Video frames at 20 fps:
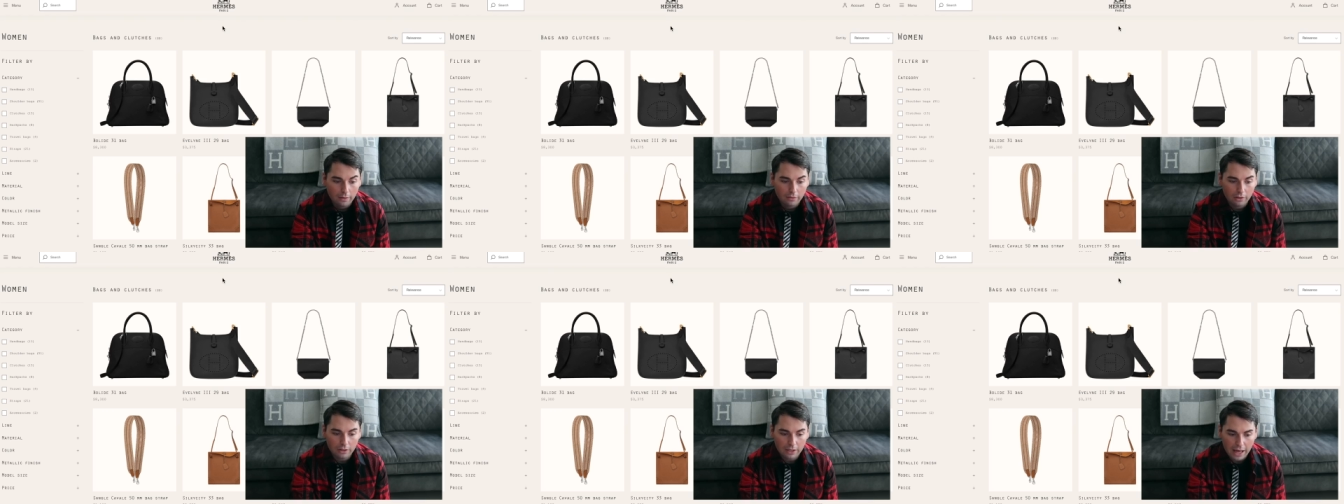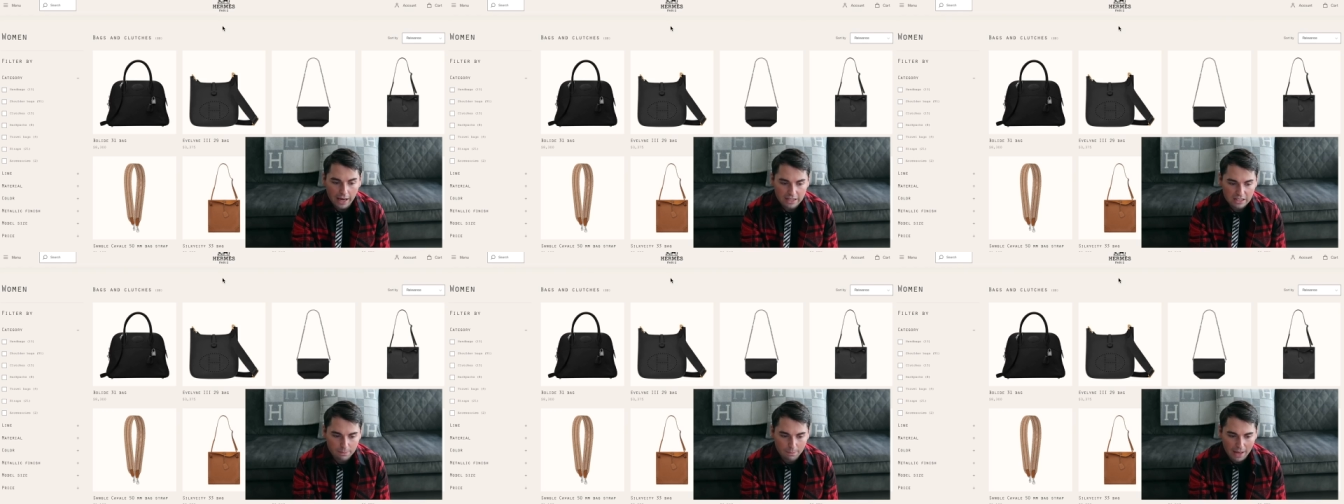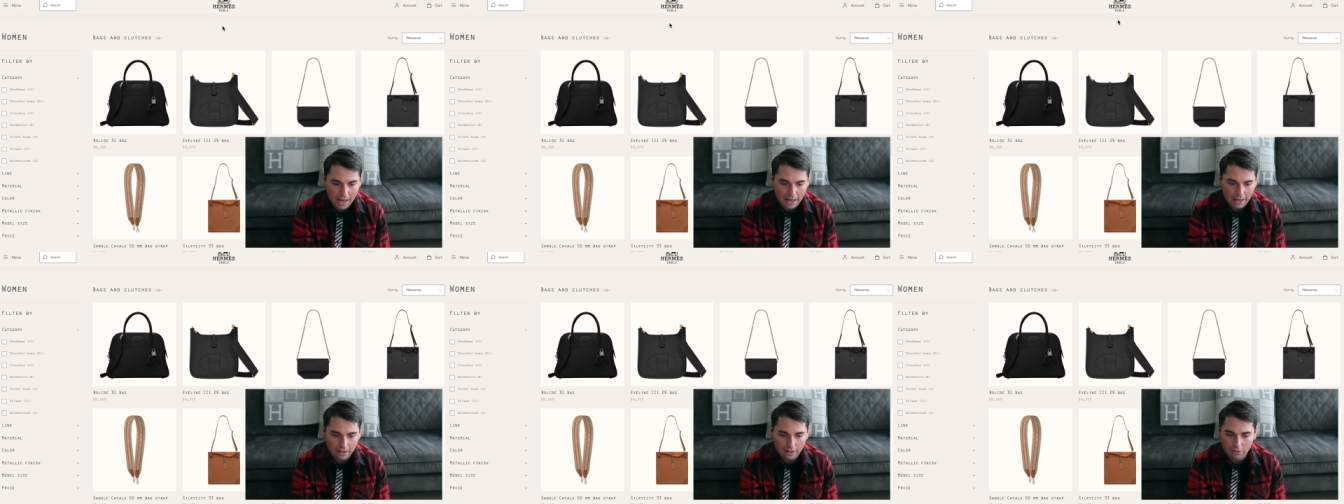The next
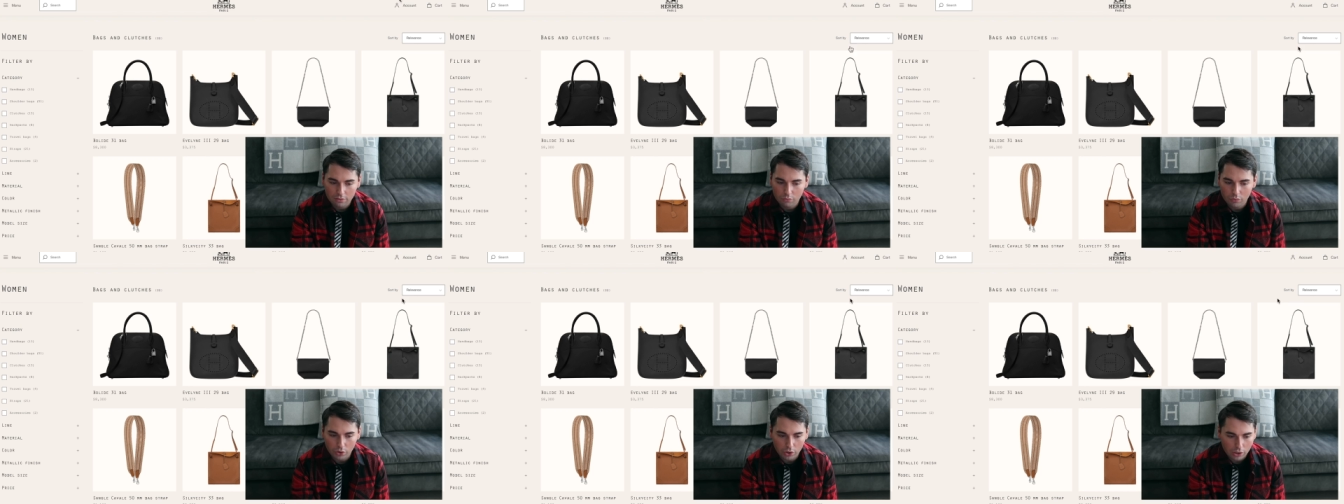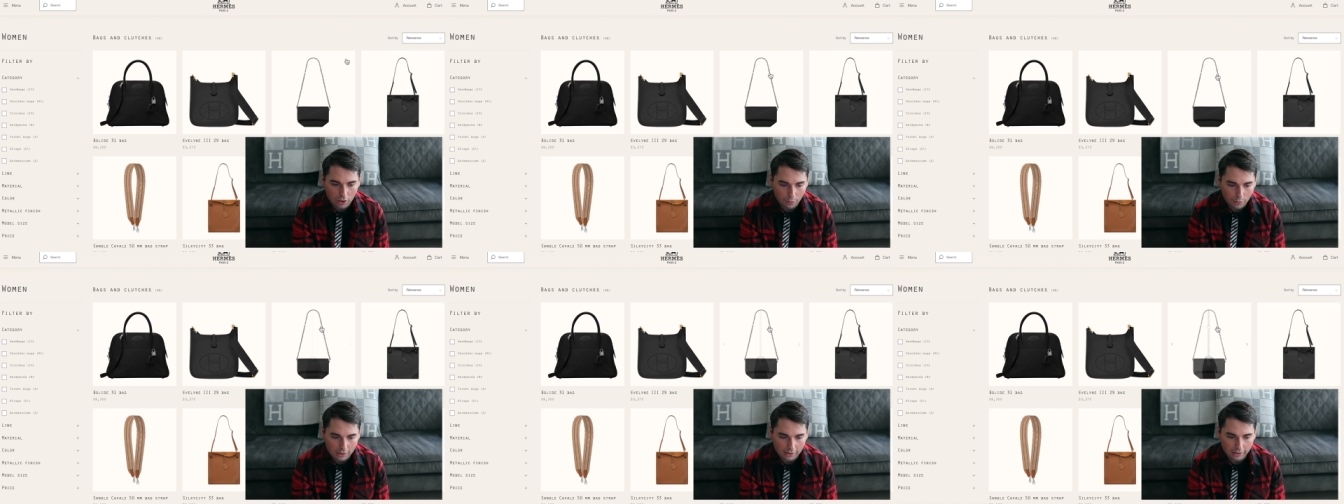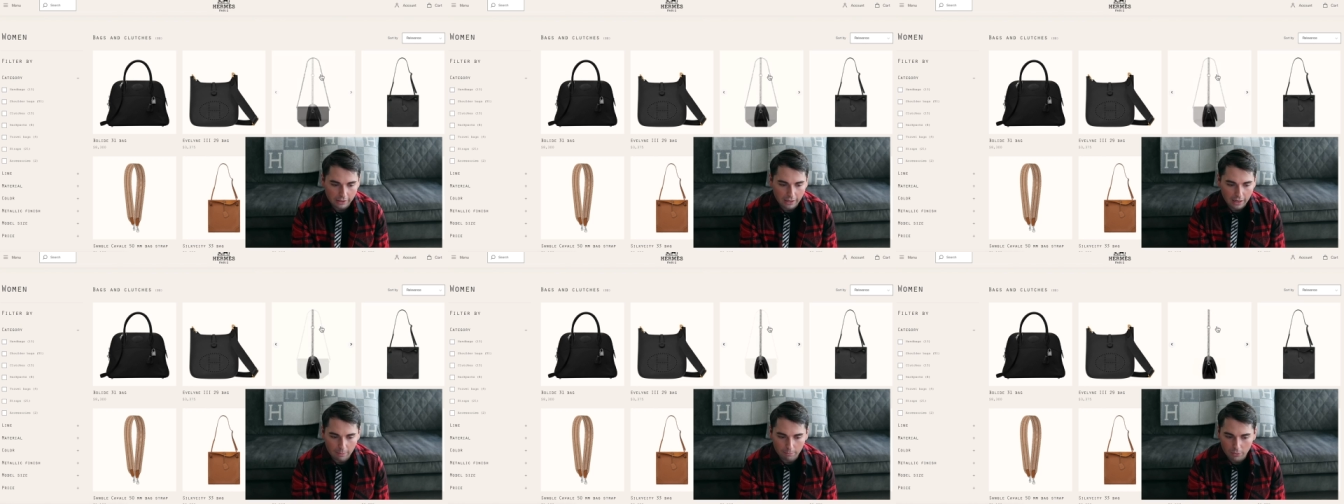bag, very
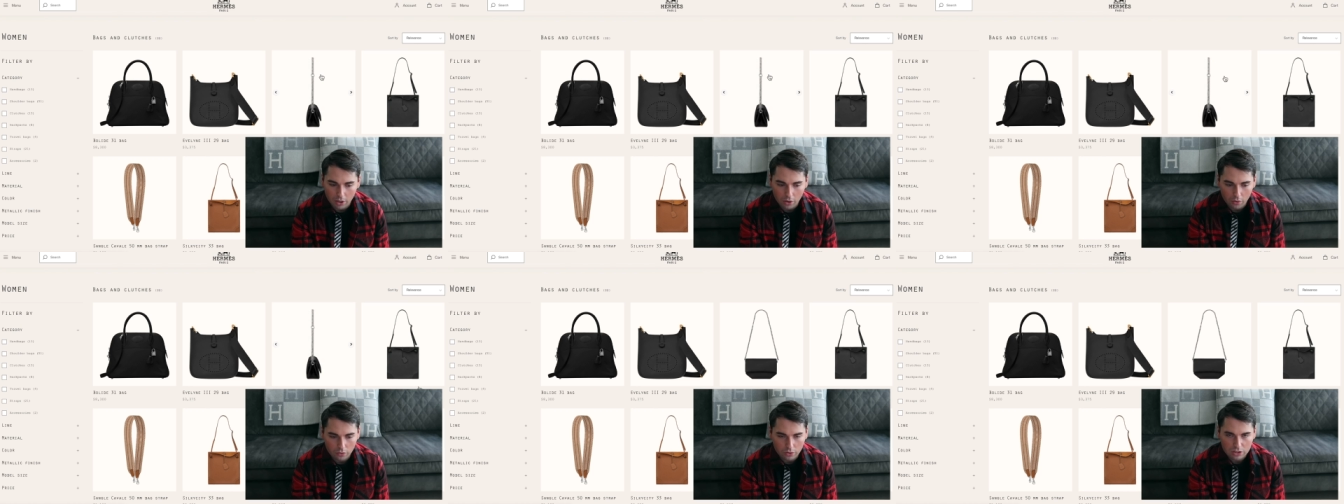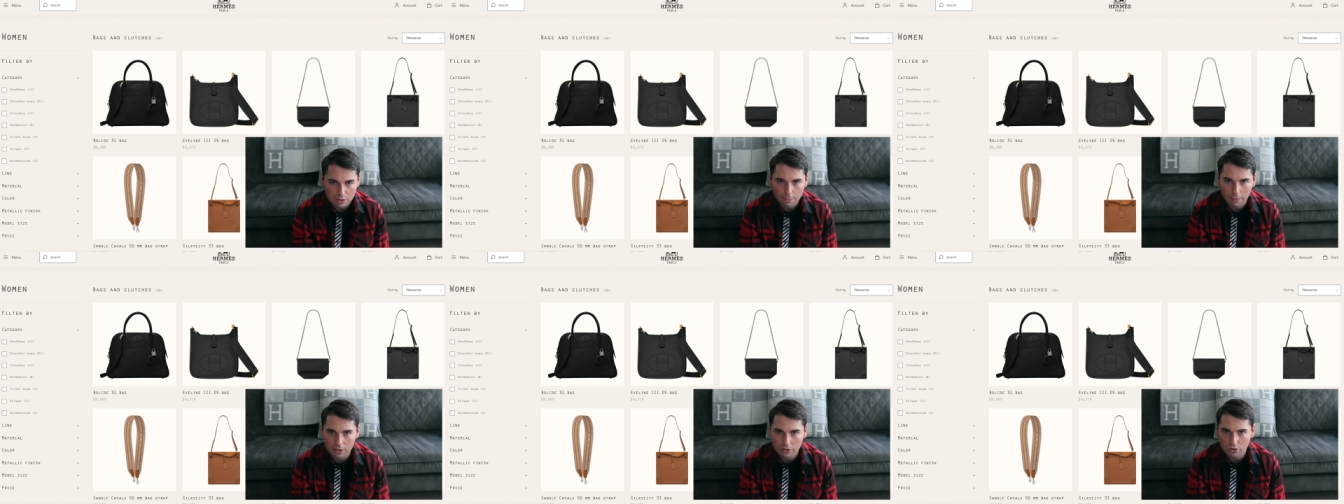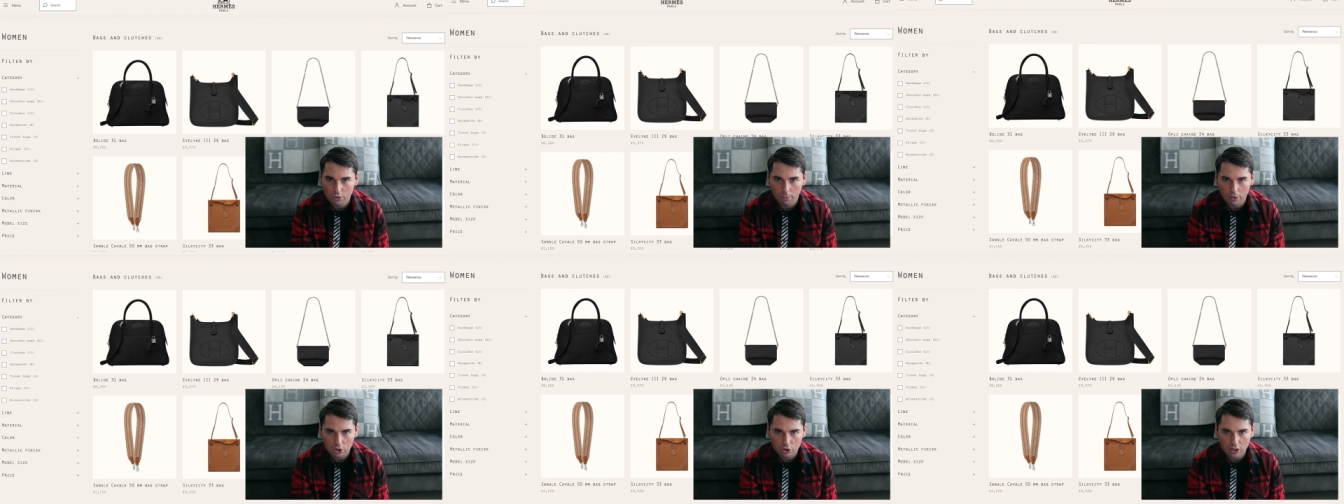quickly, I'm not going to spend too
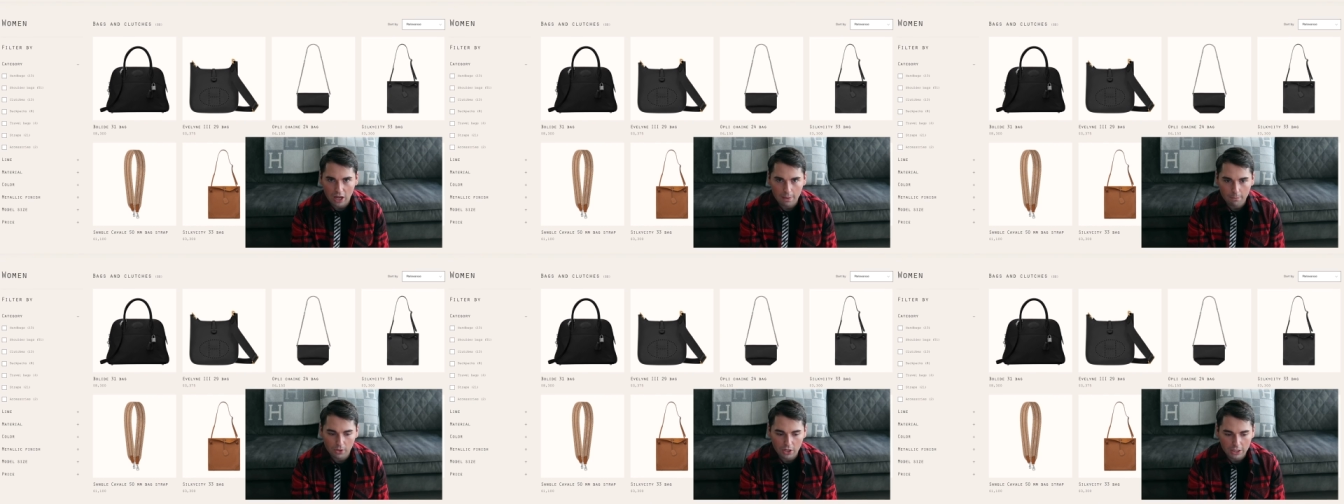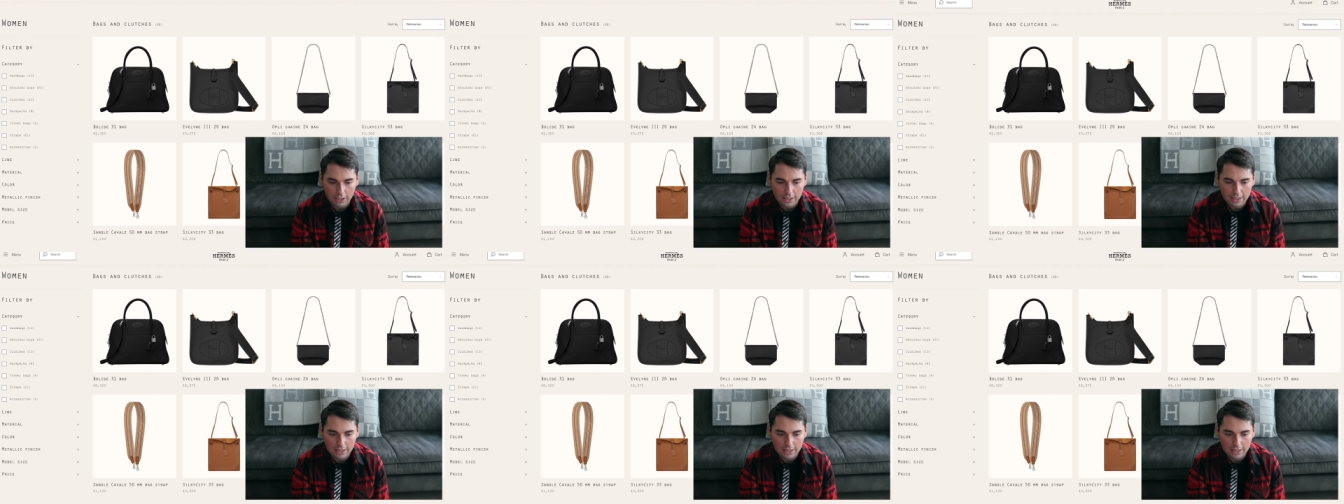much time on it,